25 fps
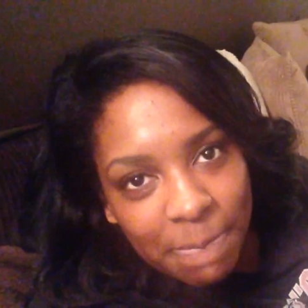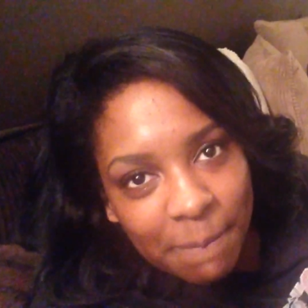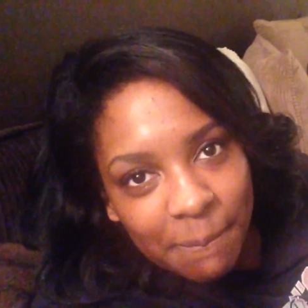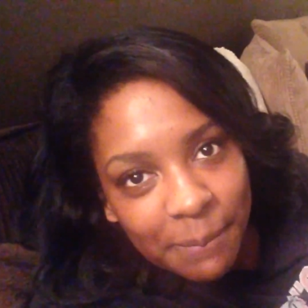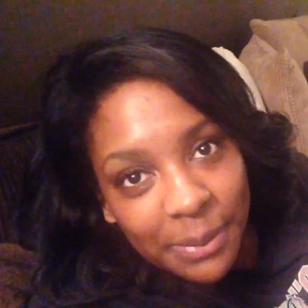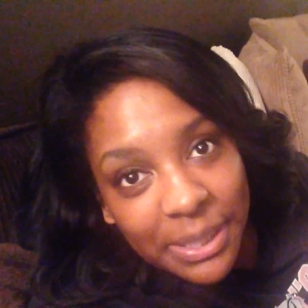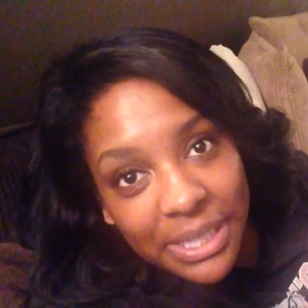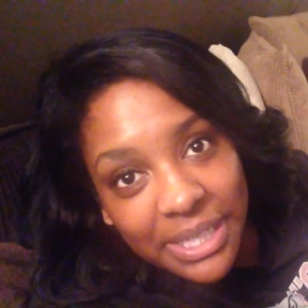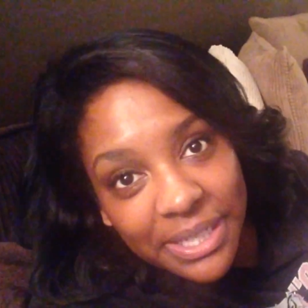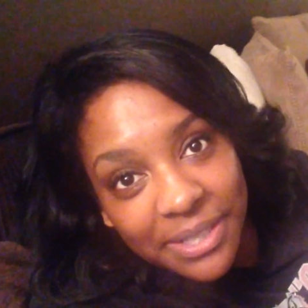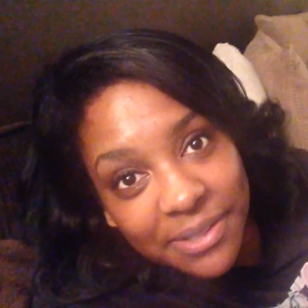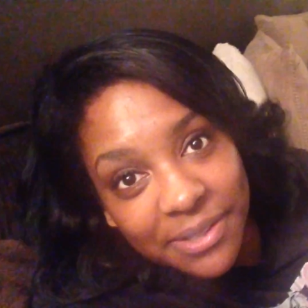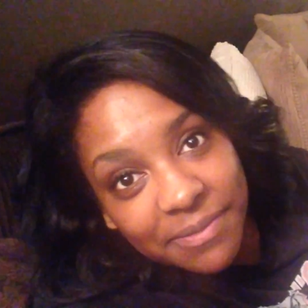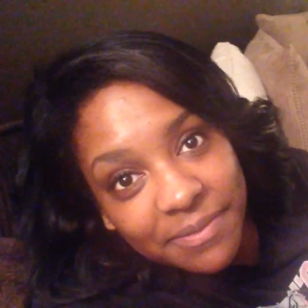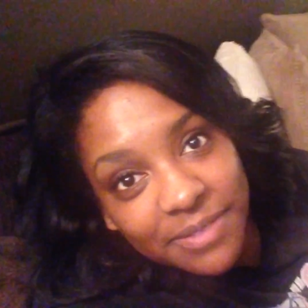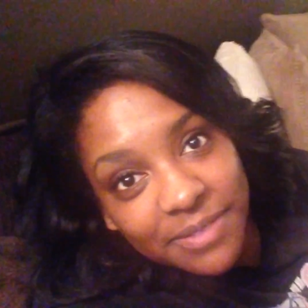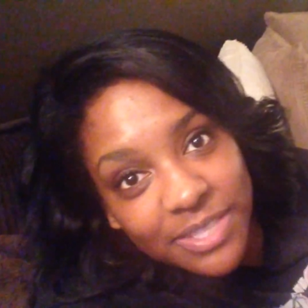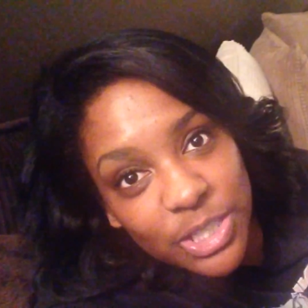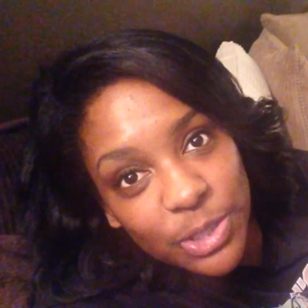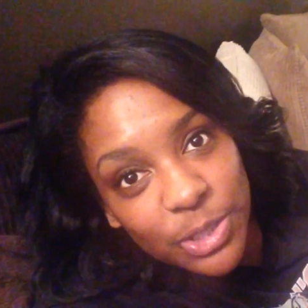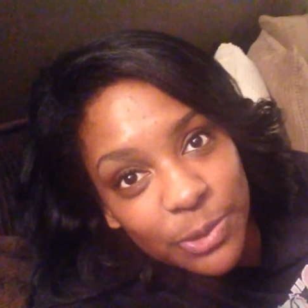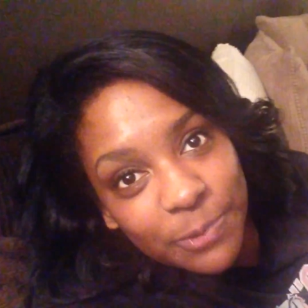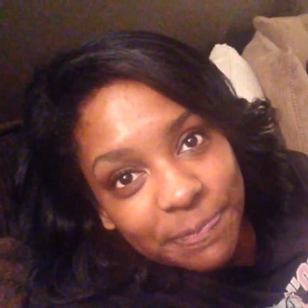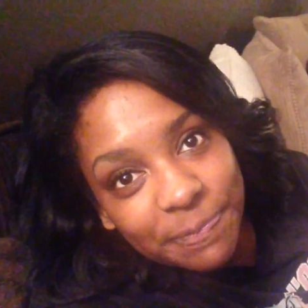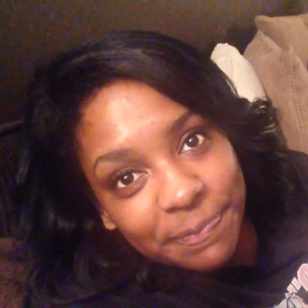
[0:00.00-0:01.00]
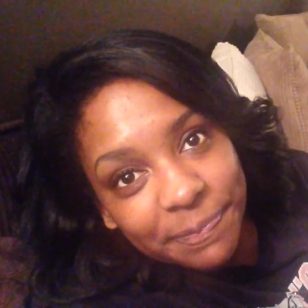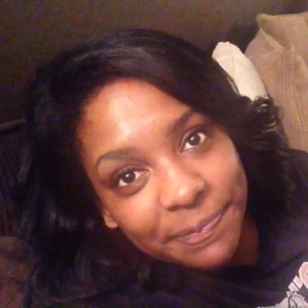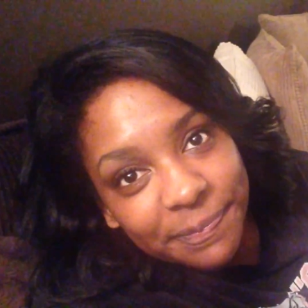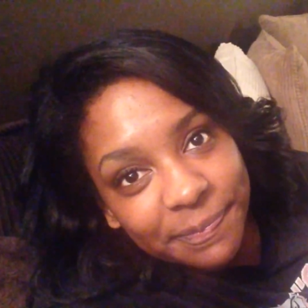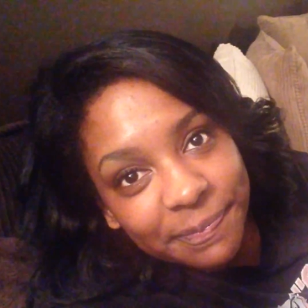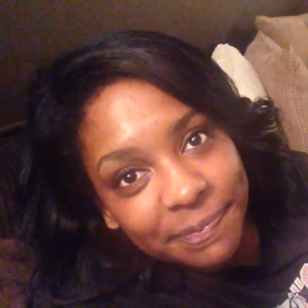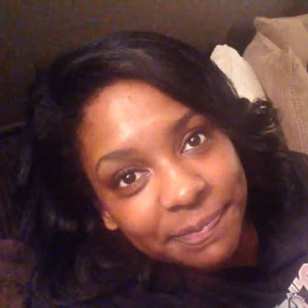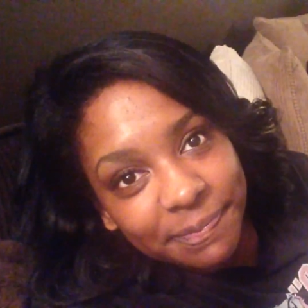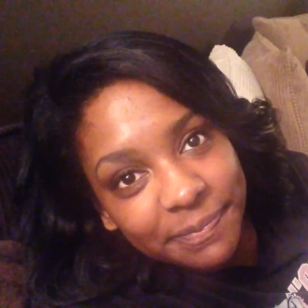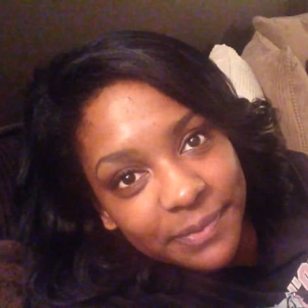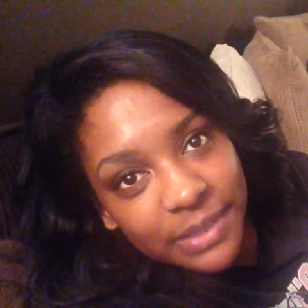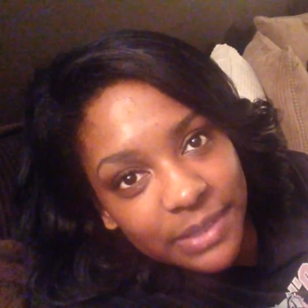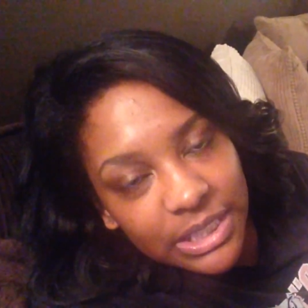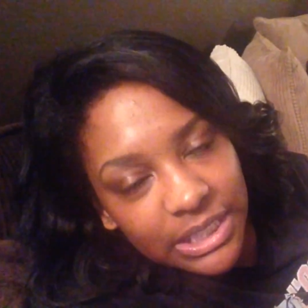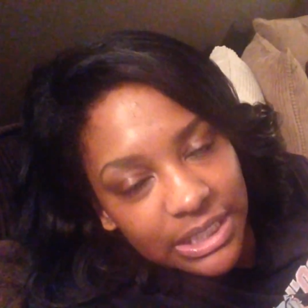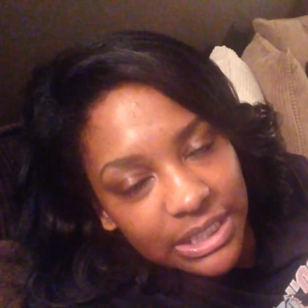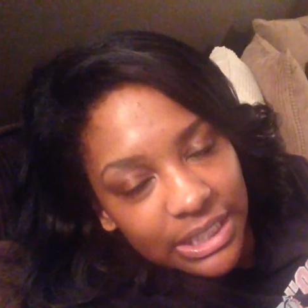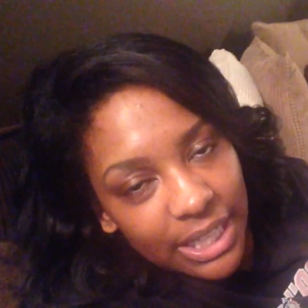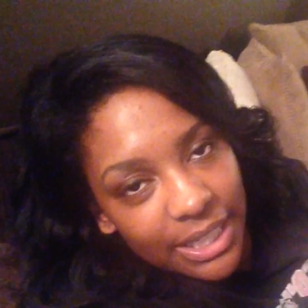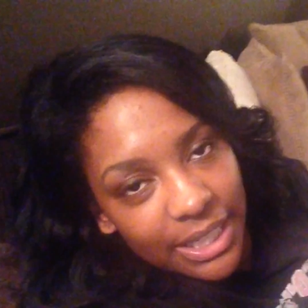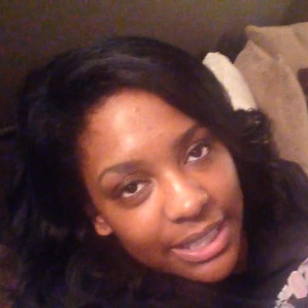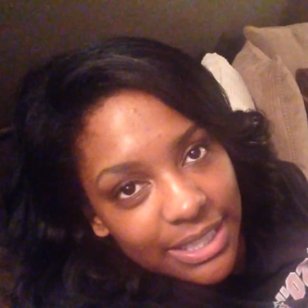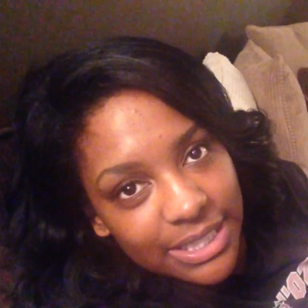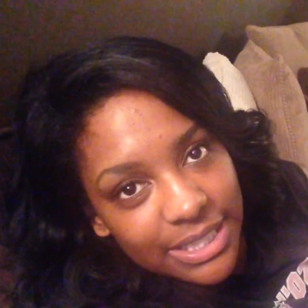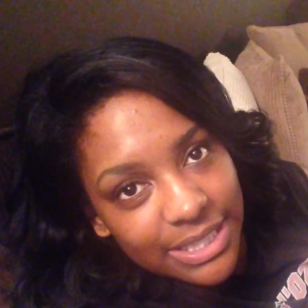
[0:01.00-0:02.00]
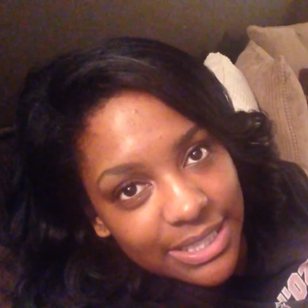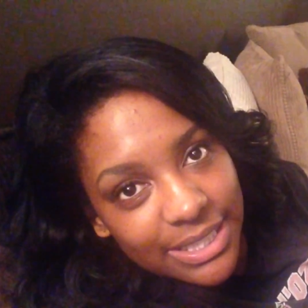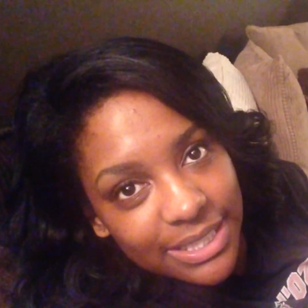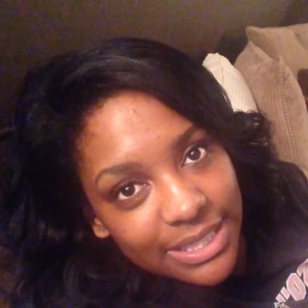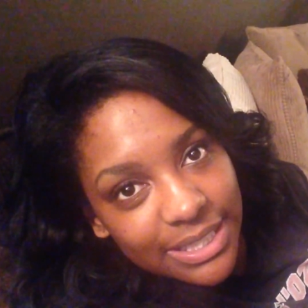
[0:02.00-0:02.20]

But yeah, so good night.